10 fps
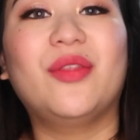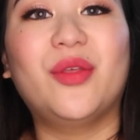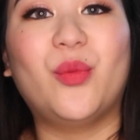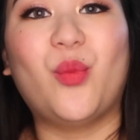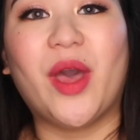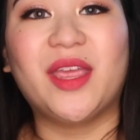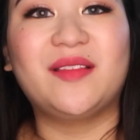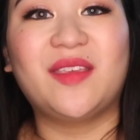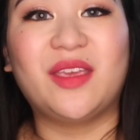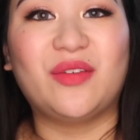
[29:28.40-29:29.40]
the
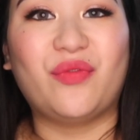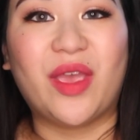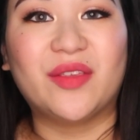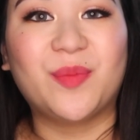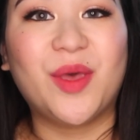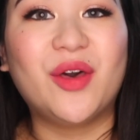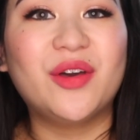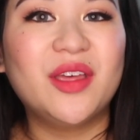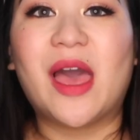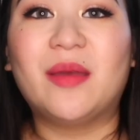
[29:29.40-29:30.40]
White Tea Face
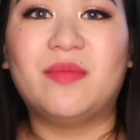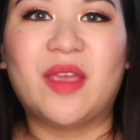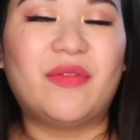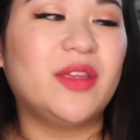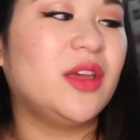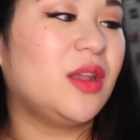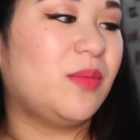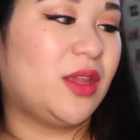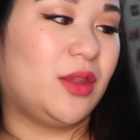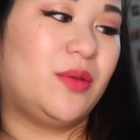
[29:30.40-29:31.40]
Milk. I'm definitely going to
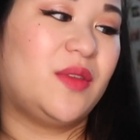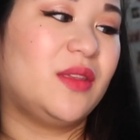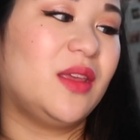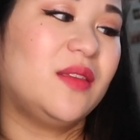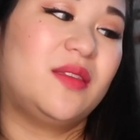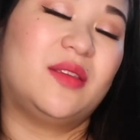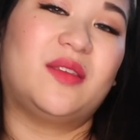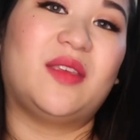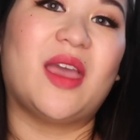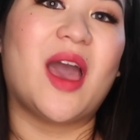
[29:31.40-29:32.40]
be using this to
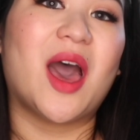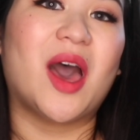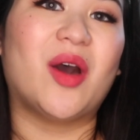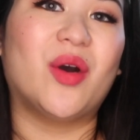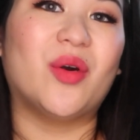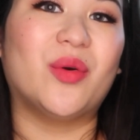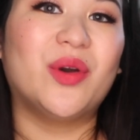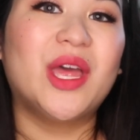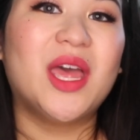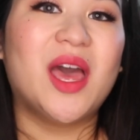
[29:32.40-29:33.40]
see how
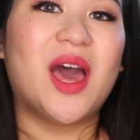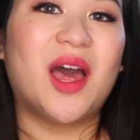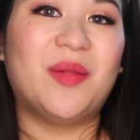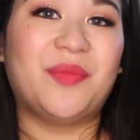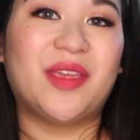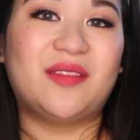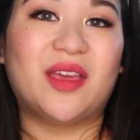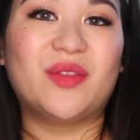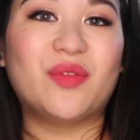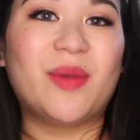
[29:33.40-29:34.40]
um, it
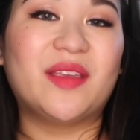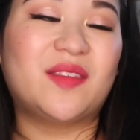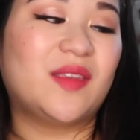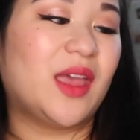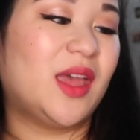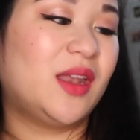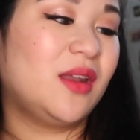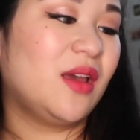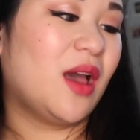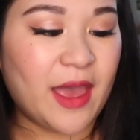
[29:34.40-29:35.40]
does for my
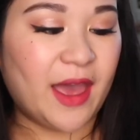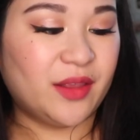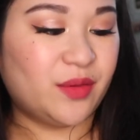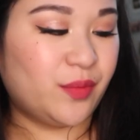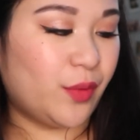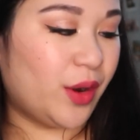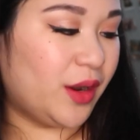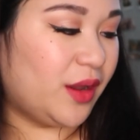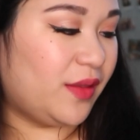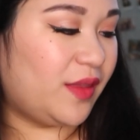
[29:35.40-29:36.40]
skin. As for
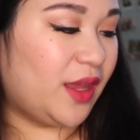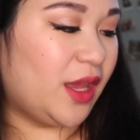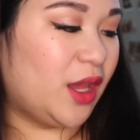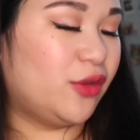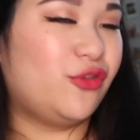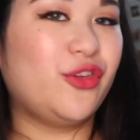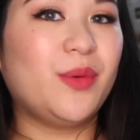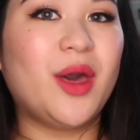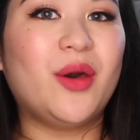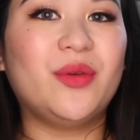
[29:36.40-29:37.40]
the
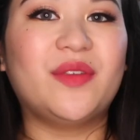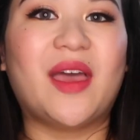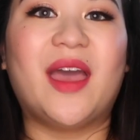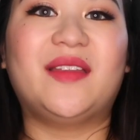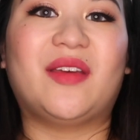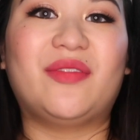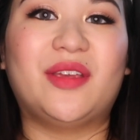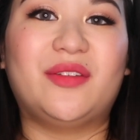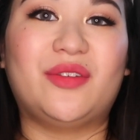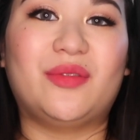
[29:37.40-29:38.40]
duos, I
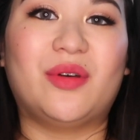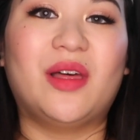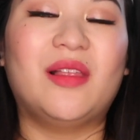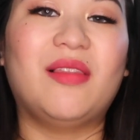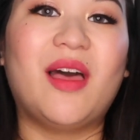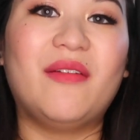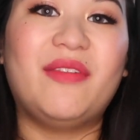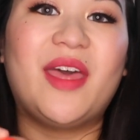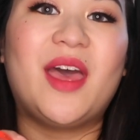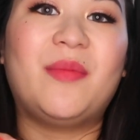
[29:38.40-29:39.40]
definitely do
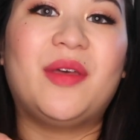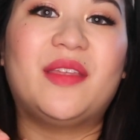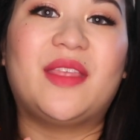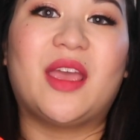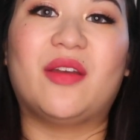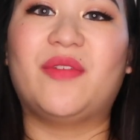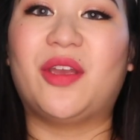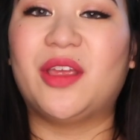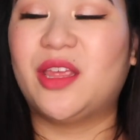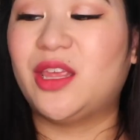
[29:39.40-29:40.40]
love them. They are very